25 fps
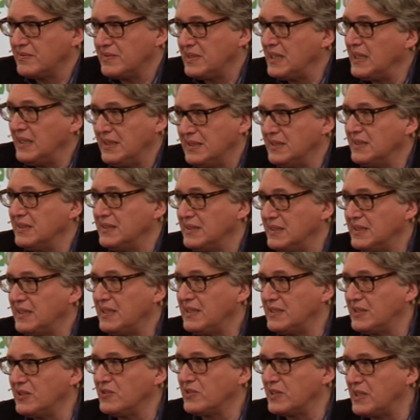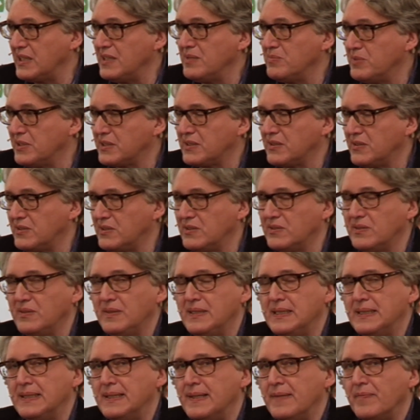yeah, it's not able to do.
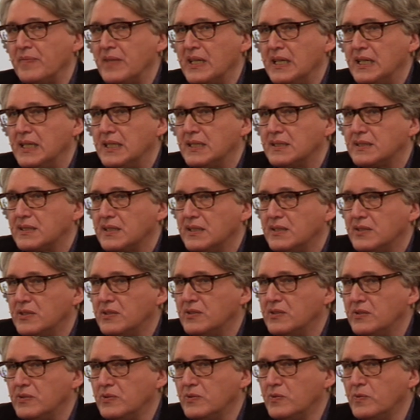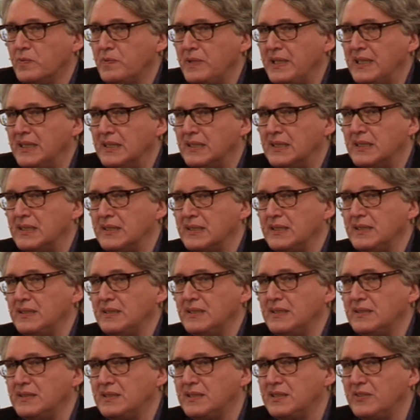So we are in
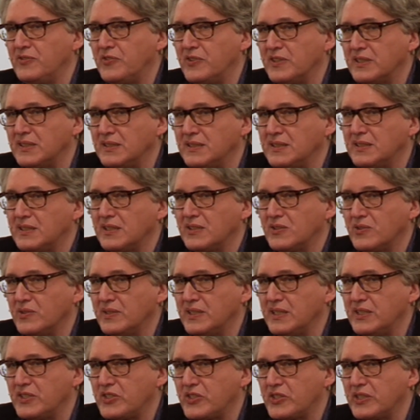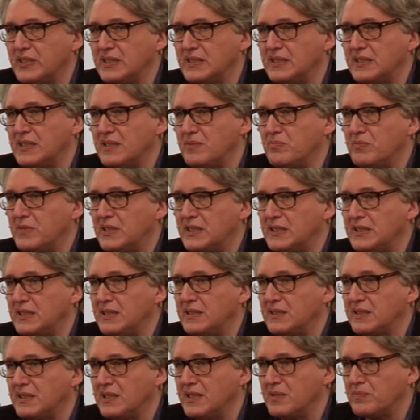a different situation than money
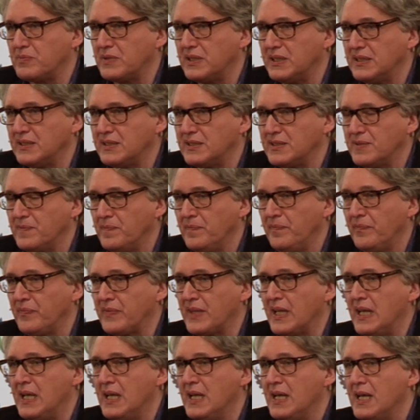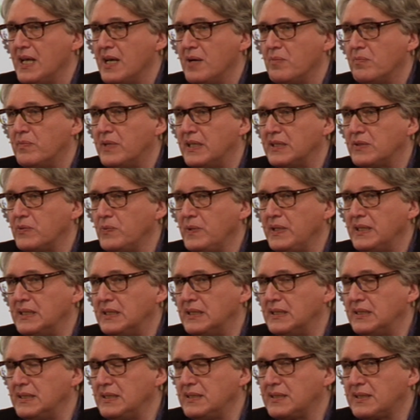and capitalism, but we
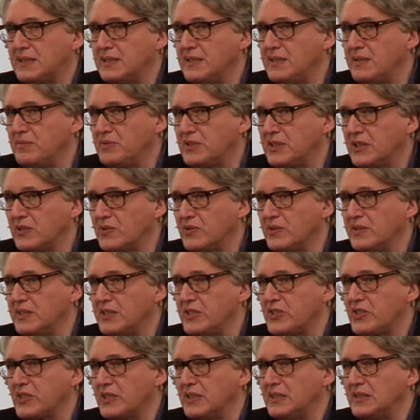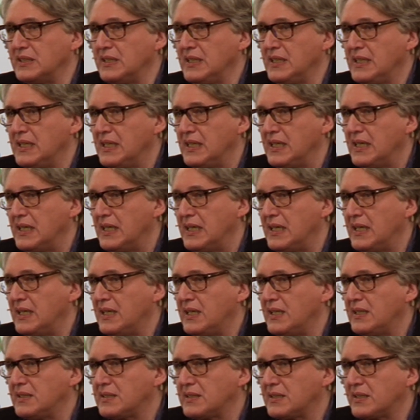are in the same situation
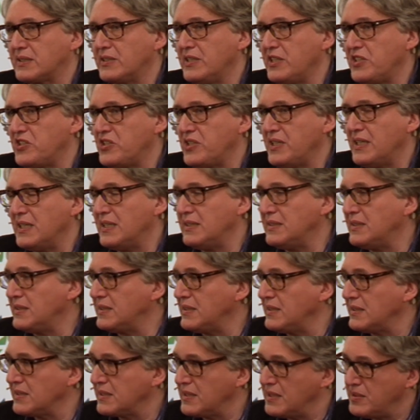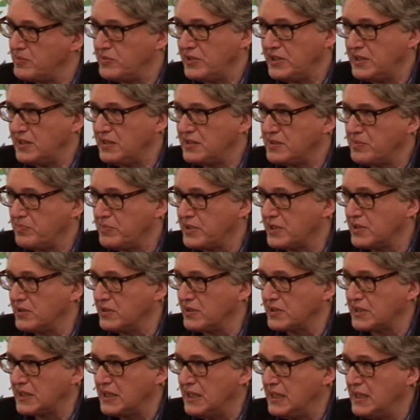as Christianity and communism,
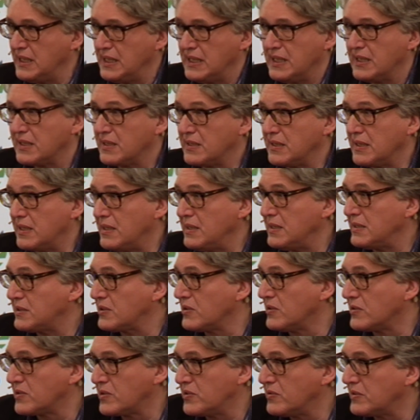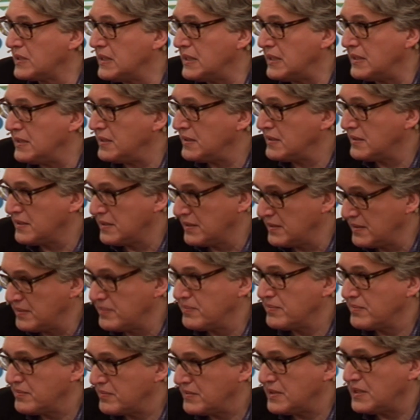because Christ also died,
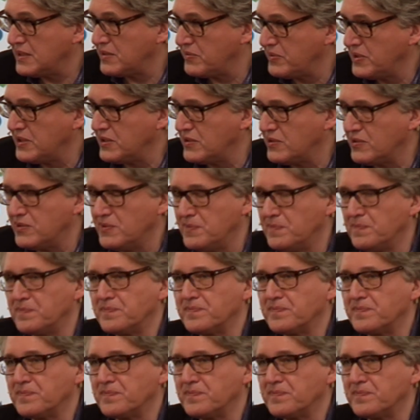as we know.